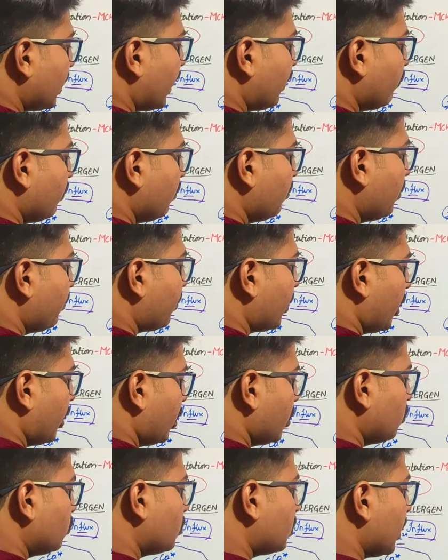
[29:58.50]
that will be
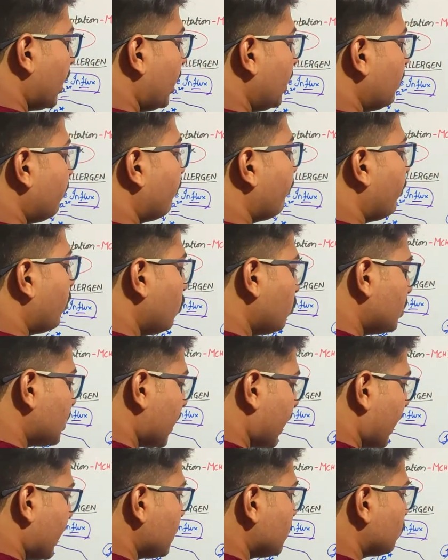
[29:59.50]
produced in few
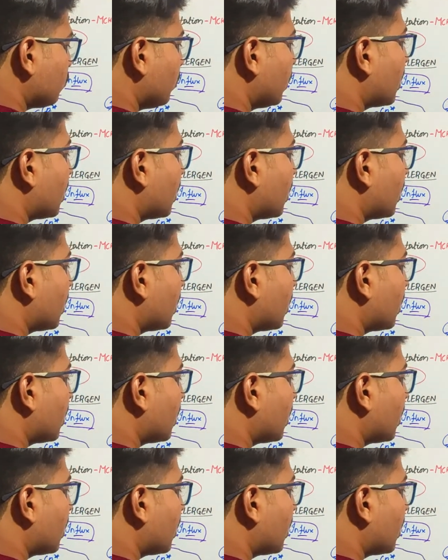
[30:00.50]
seconds